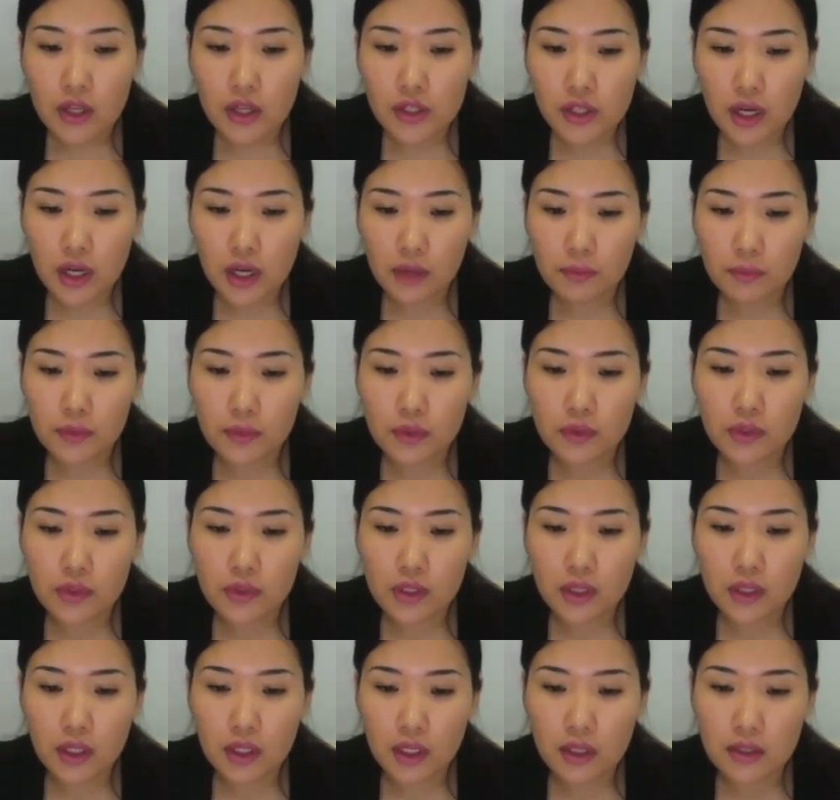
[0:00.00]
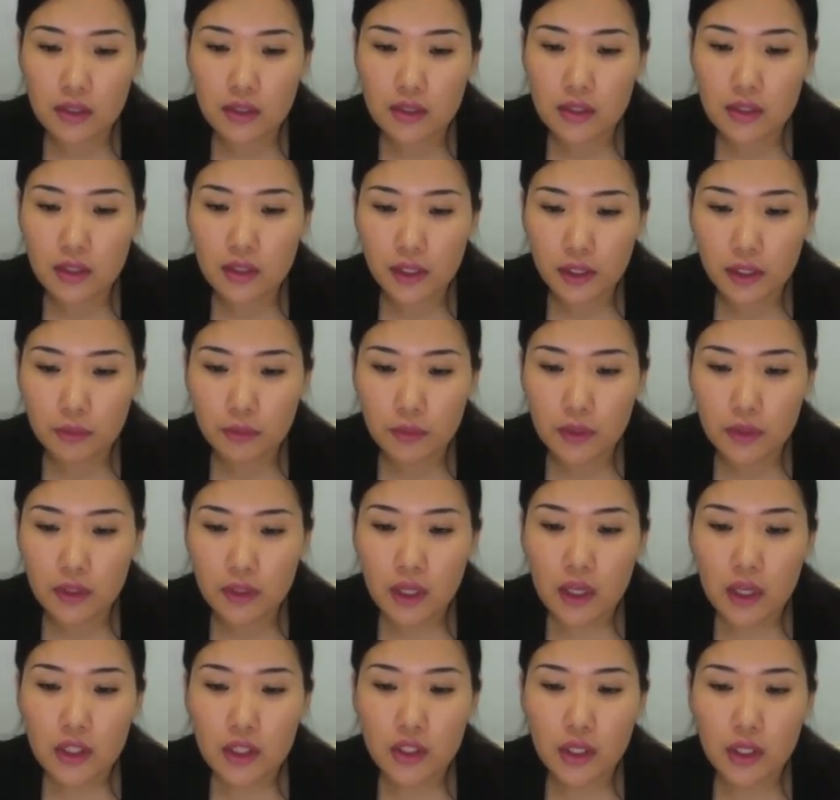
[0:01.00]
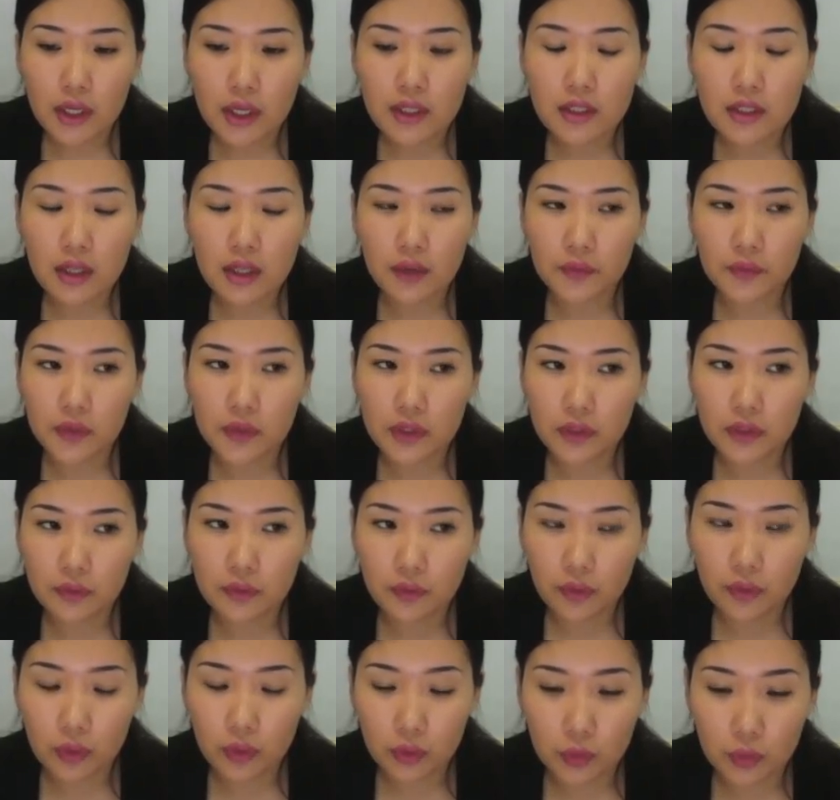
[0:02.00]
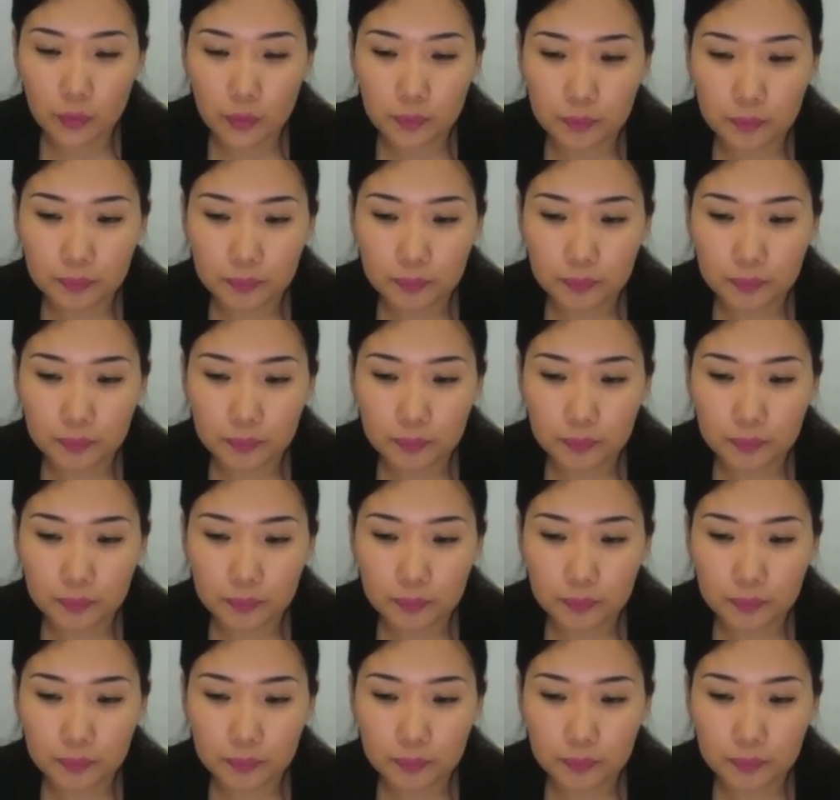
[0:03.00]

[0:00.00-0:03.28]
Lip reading: jumps to the next statement just after the for loop.